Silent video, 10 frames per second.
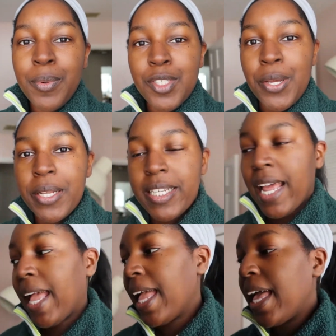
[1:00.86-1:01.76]
we're doing
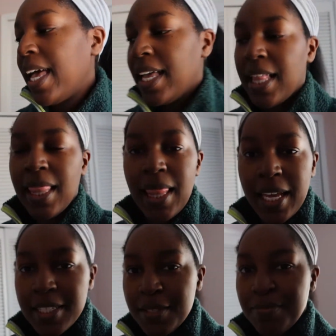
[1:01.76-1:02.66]
today.
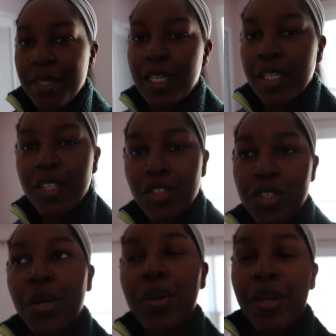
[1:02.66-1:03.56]
Let me
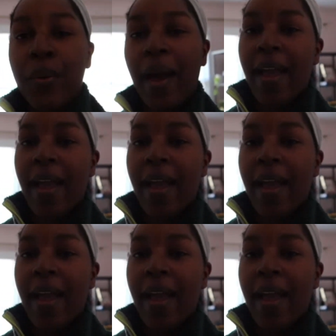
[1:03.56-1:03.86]
show you. I